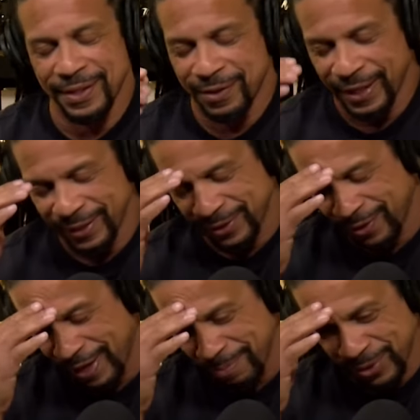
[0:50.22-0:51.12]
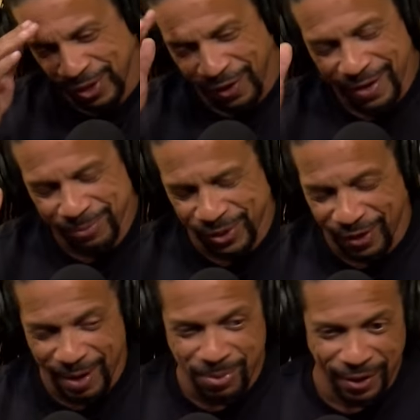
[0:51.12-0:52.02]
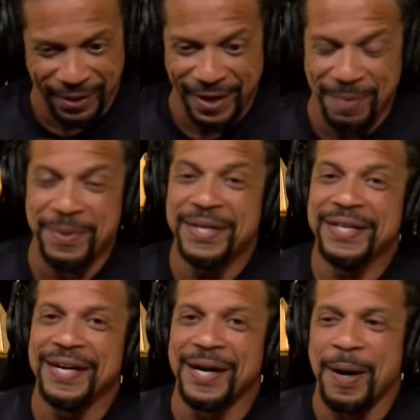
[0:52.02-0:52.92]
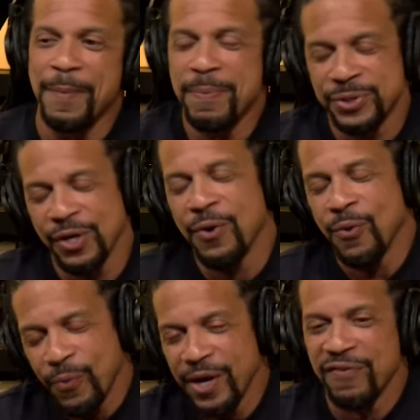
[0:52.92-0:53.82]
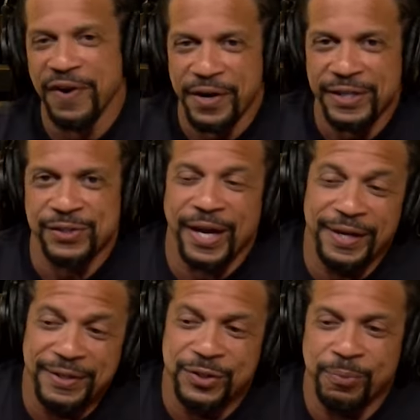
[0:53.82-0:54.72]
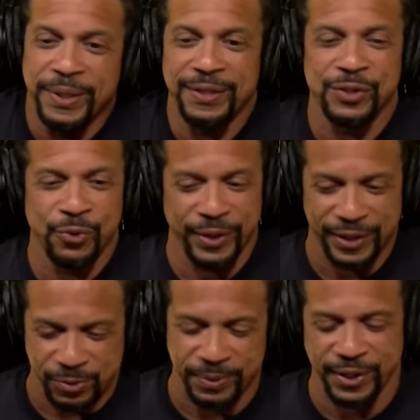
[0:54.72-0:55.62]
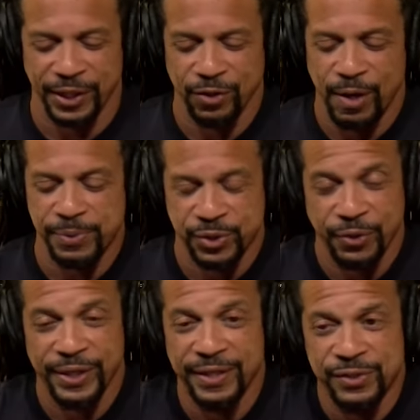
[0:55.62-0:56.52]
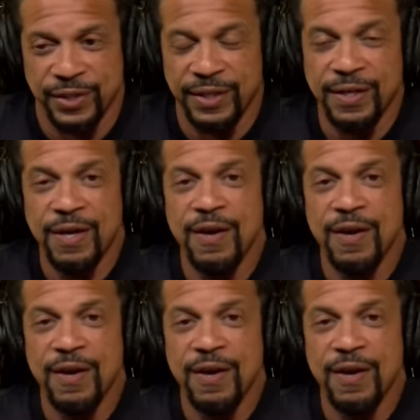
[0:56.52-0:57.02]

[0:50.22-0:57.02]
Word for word: all right, all right. sorry, myself. sorry I brought it up. Yeah. Um, so we are very excited to be doing this particular episode. It is the